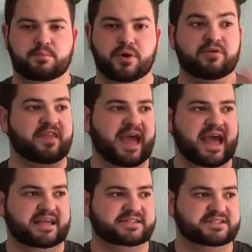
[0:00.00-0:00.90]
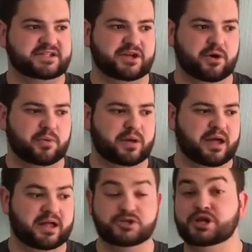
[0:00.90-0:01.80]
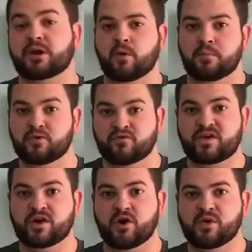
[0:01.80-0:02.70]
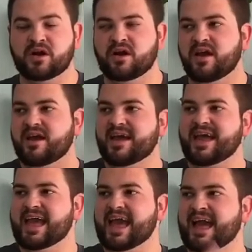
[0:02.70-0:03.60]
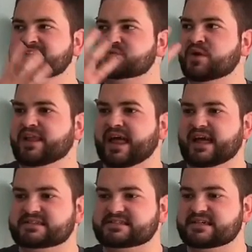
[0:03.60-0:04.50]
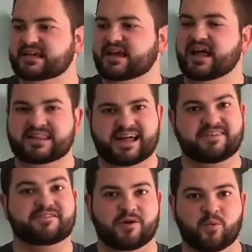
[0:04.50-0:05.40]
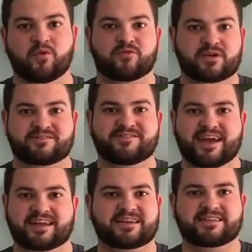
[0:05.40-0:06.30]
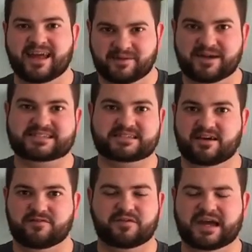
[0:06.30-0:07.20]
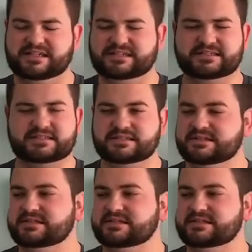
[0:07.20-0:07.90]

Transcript: both as, you know, a general moviegoer as well as a lifelong Wolverine fan like myself. I just